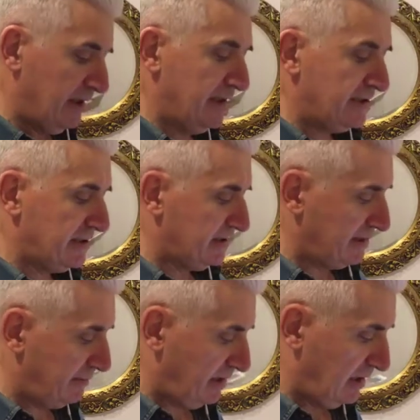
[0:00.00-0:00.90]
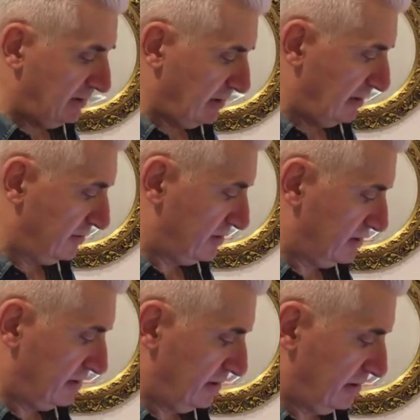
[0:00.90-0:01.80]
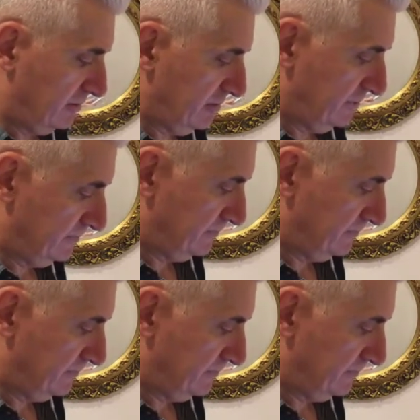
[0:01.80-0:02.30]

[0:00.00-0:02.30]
Let's see some other houses around